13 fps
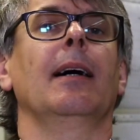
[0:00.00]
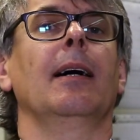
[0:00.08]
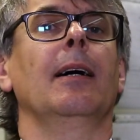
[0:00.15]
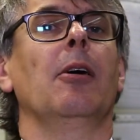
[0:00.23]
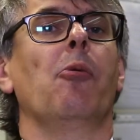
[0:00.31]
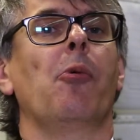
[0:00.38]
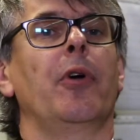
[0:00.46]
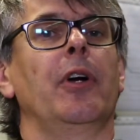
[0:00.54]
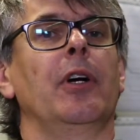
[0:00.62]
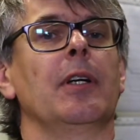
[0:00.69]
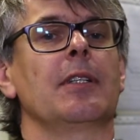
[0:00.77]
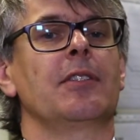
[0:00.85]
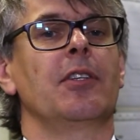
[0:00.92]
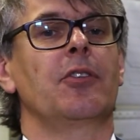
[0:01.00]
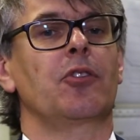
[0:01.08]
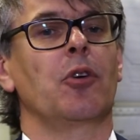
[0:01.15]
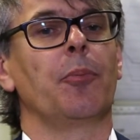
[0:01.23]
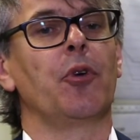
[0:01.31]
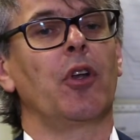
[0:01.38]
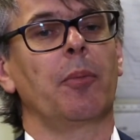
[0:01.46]
uh, where this
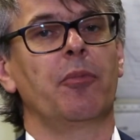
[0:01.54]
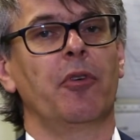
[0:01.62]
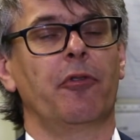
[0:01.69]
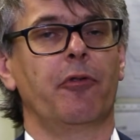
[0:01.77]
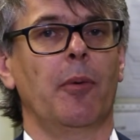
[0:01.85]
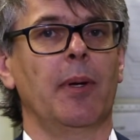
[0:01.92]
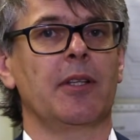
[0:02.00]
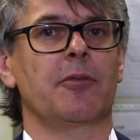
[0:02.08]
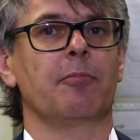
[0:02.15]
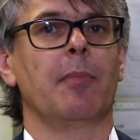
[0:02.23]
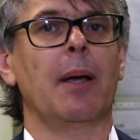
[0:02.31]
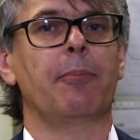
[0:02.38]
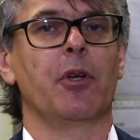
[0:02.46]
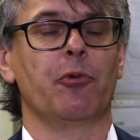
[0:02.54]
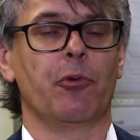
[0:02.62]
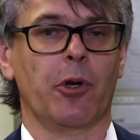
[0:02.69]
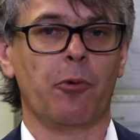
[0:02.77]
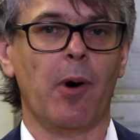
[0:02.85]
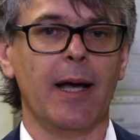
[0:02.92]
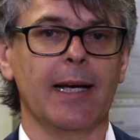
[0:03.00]
computing performance might be
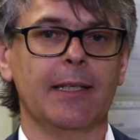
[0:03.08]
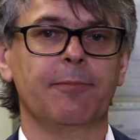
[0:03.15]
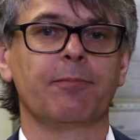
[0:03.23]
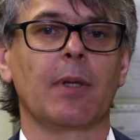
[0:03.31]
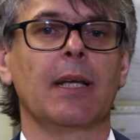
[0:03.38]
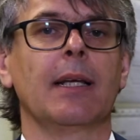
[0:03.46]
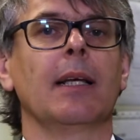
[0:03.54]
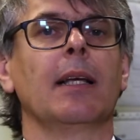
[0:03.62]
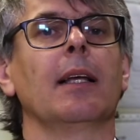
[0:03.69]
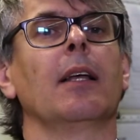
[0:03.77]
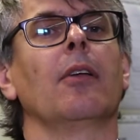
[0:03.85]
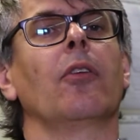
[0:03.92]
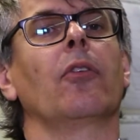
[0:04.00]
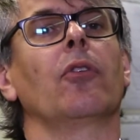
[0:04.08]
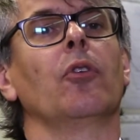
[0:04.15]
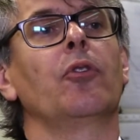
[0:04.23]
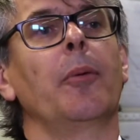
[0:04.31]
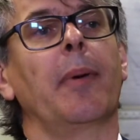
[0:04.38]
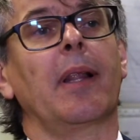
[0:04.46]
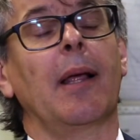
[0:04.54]
required. So
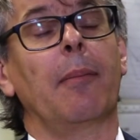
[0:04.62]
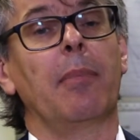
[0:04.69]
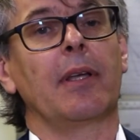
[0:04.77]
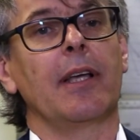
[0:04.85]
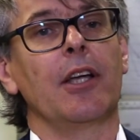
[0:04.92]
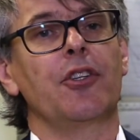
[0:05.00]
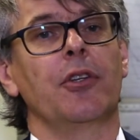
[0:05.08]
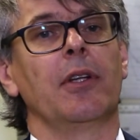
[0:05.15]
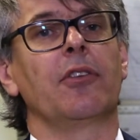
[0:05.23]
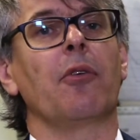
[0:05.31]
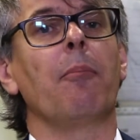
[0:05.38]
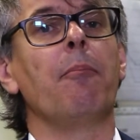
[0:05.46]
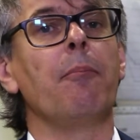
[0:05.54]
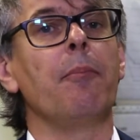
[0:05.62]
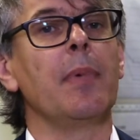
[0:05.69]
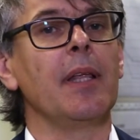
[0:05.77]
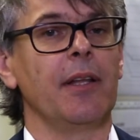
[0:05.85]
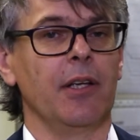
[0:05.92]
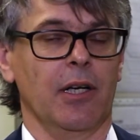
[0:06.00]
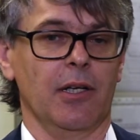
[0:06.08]
typically application is
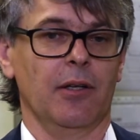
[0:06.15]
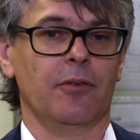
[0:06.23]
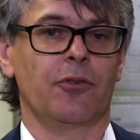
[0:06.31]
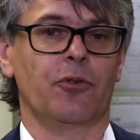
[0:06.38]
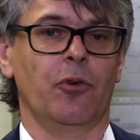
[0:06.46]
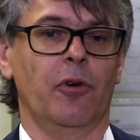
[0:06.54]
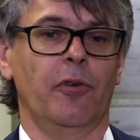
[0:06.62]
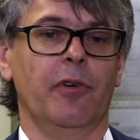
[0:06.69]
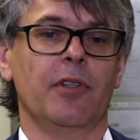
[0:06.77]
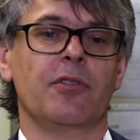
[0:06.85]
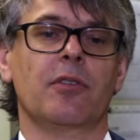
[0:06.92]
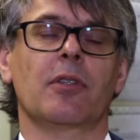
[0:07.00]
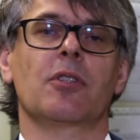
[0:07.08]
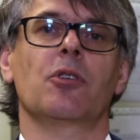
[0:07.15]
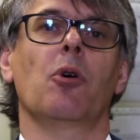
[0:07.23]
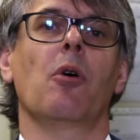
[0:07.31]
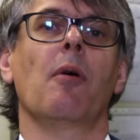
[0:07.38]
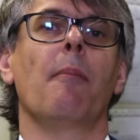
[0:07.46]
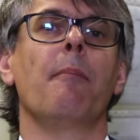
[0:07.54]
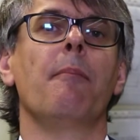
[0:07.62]
media servers, so
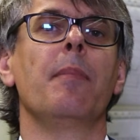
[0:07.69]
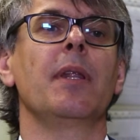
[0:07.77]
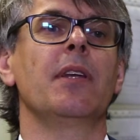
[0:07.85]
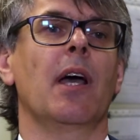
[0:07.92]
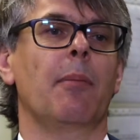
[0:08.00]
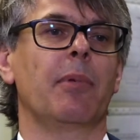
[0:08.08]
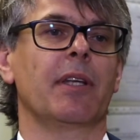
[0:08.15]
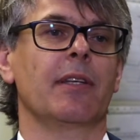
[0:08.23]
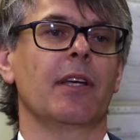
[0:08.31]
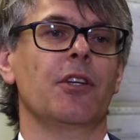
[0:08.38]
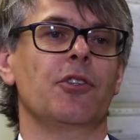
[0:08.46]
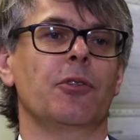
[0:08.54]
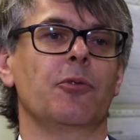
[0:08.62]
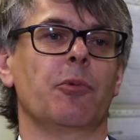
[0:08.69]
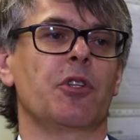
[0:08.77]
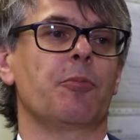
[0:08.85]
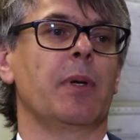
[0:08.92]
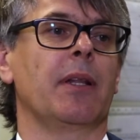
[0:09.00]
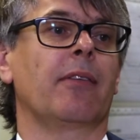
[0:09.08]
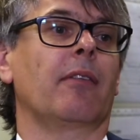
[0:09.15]
media applications,
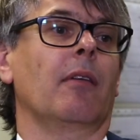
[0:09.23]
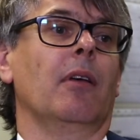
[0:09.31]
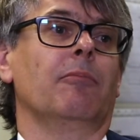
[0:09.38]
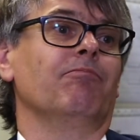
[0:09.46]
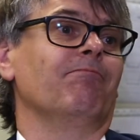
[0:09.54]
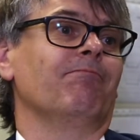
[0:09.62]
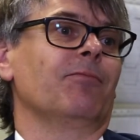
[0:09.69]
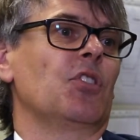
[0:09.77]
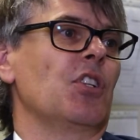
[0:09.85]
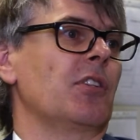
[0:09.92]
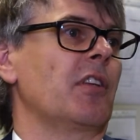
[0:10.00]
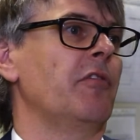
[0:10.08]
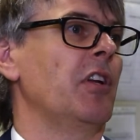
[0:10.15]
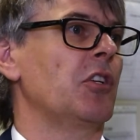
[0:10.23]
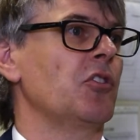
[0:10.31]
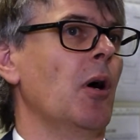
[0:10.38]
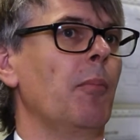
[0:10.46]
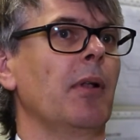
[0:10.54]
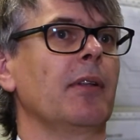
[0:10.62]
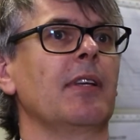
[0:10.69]
which means, uh, just give an
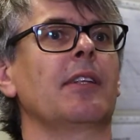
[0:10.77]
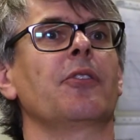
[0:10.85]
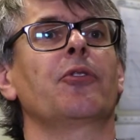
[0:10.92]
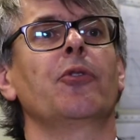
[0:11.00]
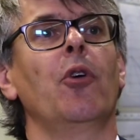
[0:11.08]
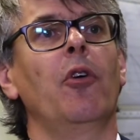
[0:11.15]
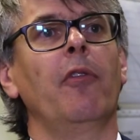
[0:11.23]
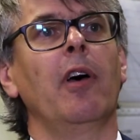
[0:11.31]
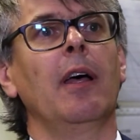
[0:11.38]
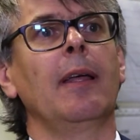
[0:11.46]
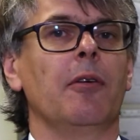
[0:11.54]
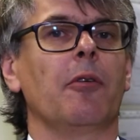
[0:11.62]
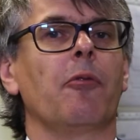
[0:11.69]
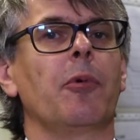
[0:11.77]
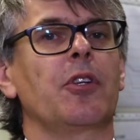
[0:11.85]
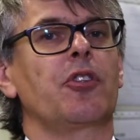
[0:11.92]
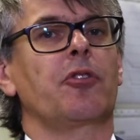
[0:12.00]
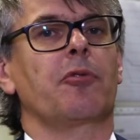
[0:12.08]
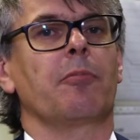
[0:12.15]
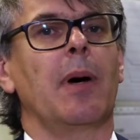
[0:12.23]
example, that a server
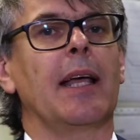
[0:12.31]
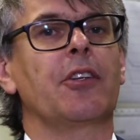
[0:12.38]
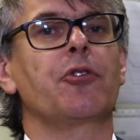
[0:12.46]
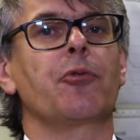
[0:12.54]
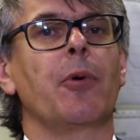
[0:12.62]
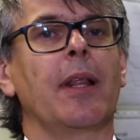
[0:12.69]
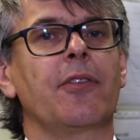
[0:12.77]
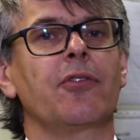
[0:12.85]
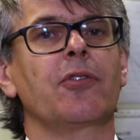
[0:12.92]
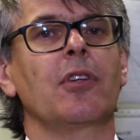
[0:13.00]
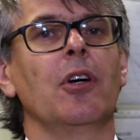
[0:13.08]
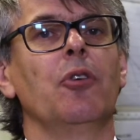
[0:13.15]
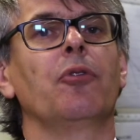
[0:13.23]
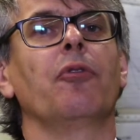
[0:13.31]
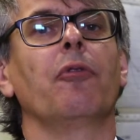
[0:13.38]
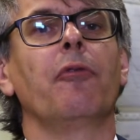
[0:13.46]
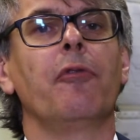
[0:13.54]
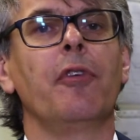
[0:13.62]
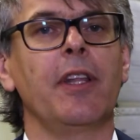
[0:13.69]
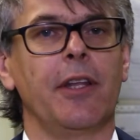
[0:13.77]
which might transcode
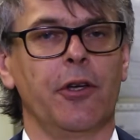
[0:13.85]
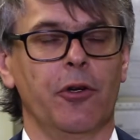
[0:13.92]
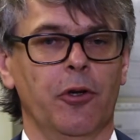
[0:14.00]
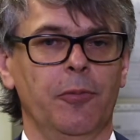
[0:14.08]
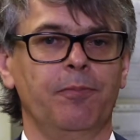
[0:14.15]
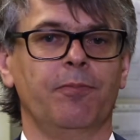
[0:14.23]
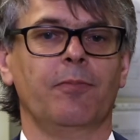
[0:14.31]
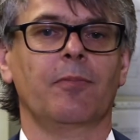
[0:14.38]
video